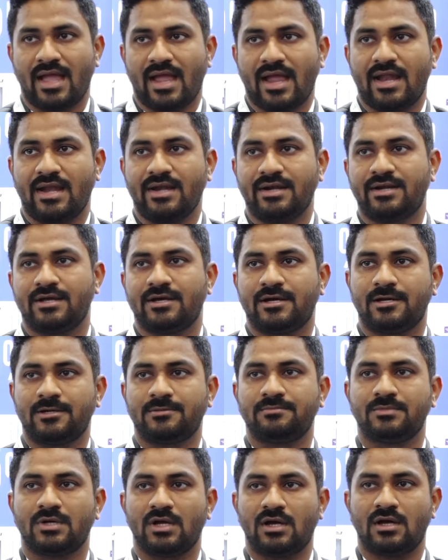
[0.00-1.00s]
And
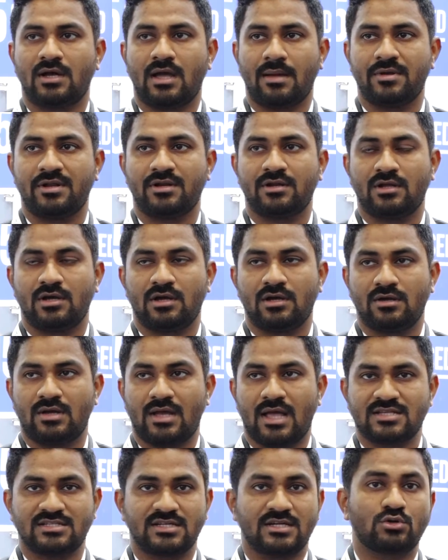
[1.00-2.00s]

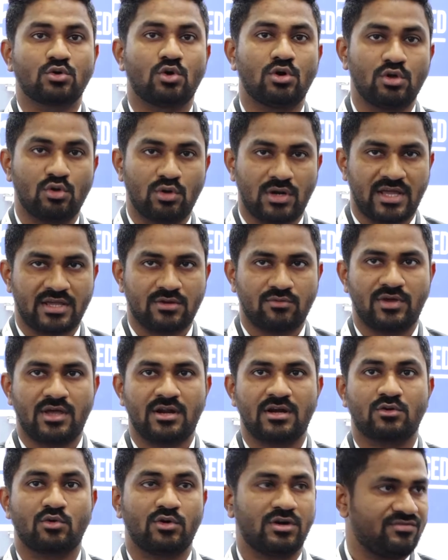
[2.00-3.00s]
as I told you, like, we
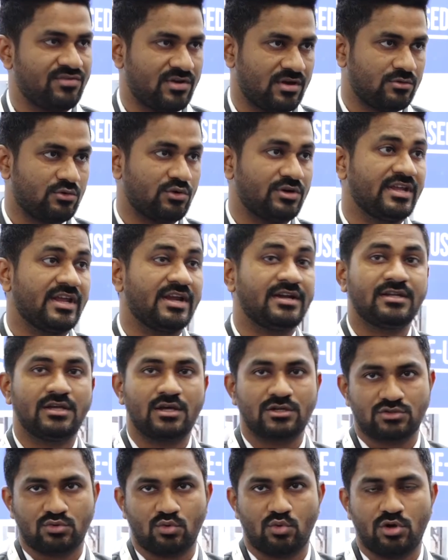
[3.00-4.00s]
are a 28
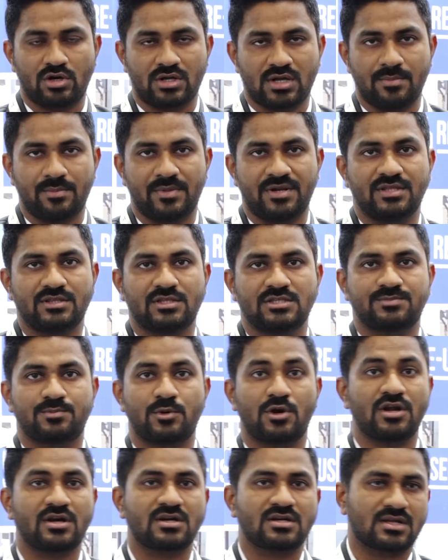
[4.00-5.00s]
years old company. This
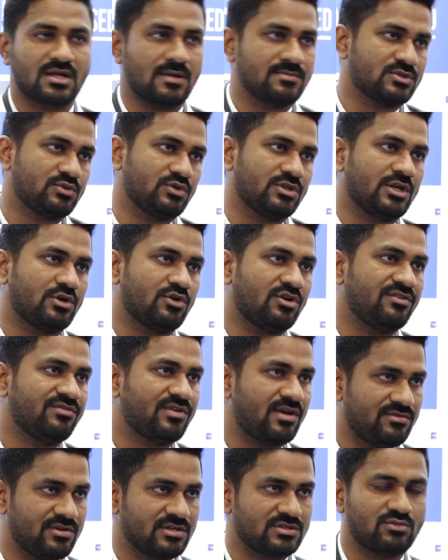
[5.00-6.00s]
product comes with a
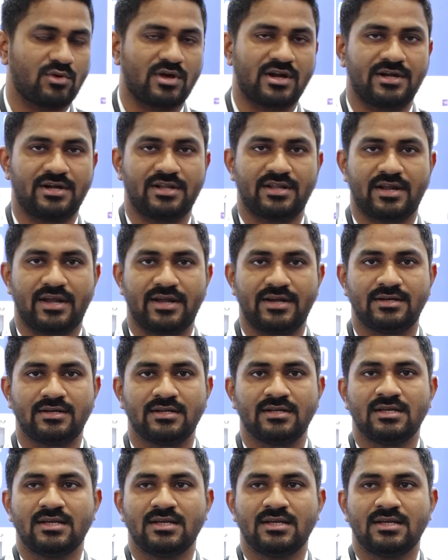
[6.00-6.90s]
25 years warranty, right?